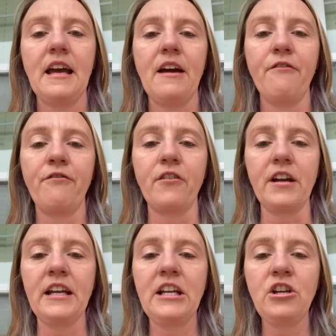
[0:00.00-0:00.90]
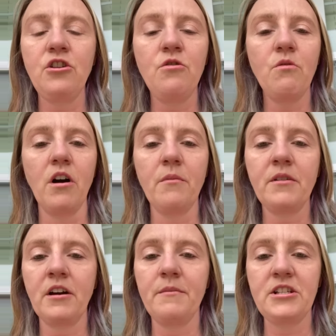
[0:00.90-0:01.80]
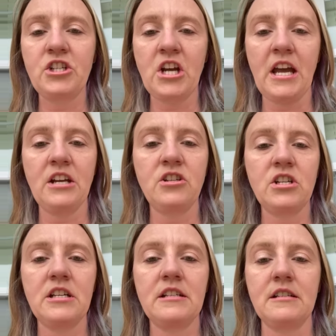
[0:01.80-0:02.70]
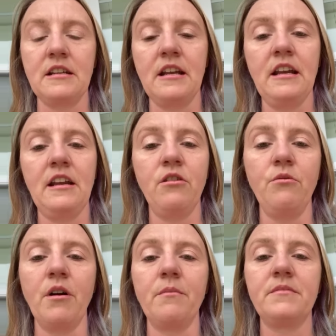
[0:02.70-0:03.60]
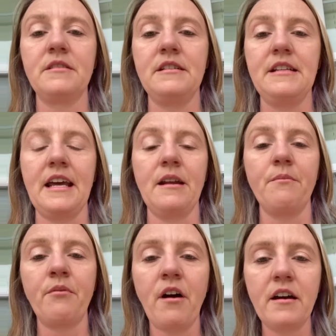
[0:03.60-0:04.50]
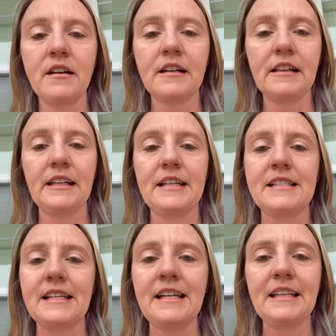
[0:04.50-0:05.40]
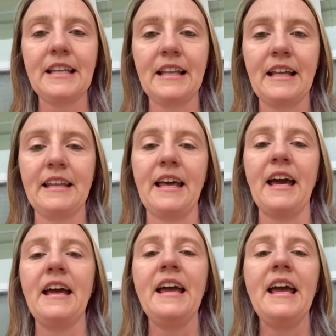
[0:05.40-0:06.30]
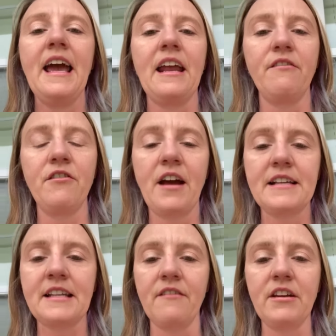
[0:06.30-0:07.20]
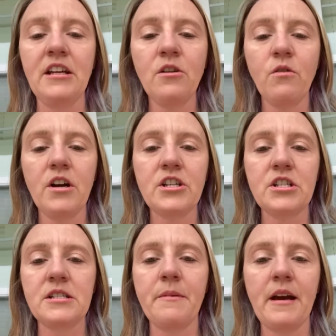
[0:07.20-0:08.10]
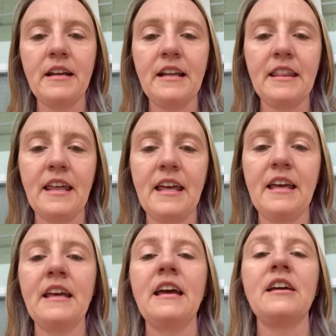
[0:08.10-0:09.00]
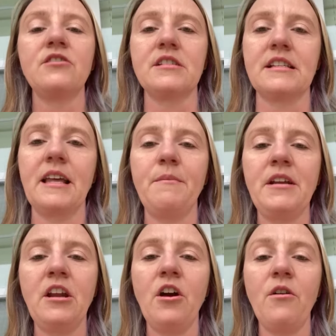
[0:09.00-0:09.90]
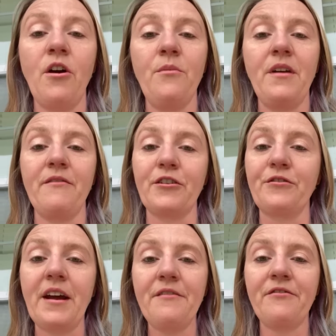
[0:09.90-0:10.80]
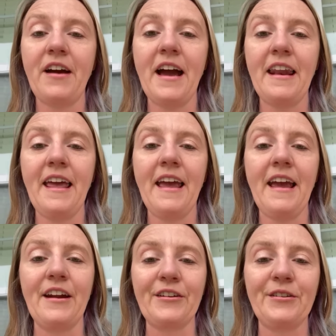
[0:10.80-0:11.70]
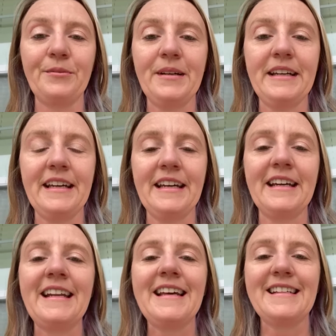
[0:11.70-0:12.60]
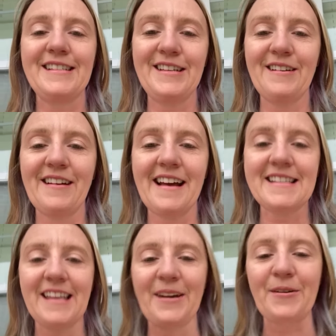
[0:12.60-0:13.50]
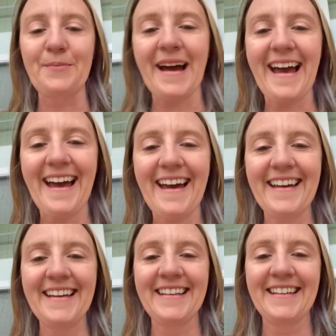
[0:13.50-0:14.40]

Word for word: for any new upcoming changes, any new updated product list, anything like that. And if you guys have any questions about anything, just let me know. I hope you have a great Friday and a good weekend. See you guys later. Bye.